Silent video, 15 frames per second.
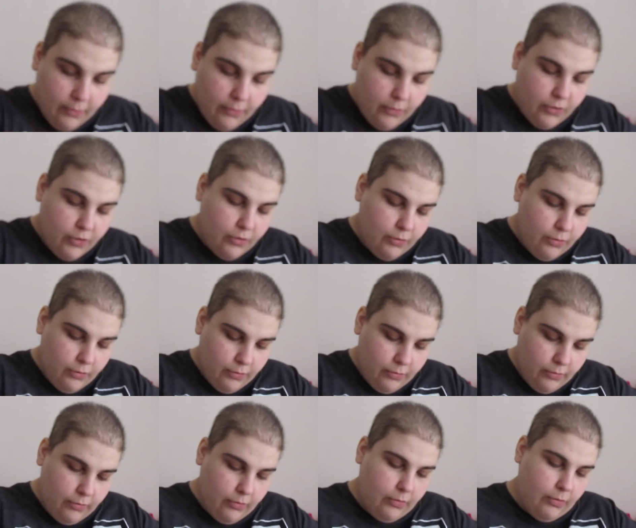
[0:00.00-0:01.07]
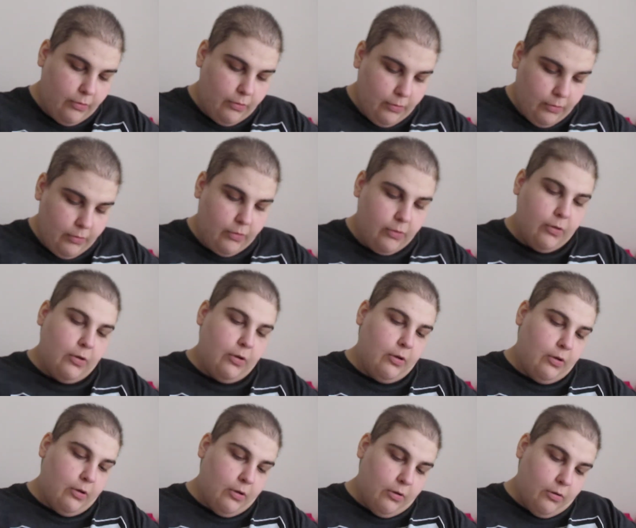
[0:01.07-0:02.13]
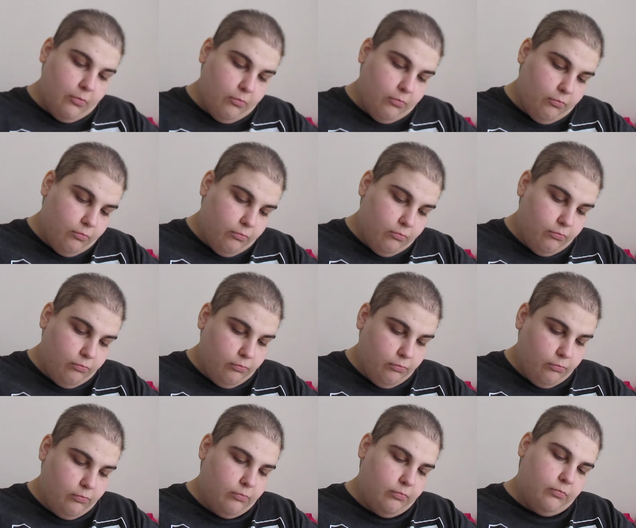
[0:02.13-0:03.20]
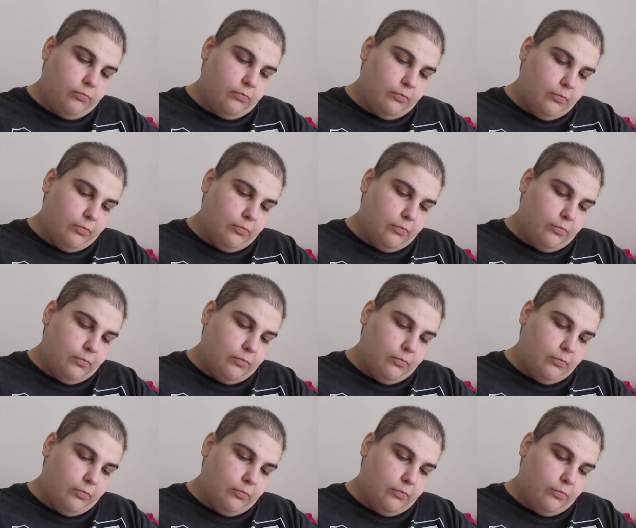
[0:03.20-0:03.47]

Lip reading: No one is speaking in this clip.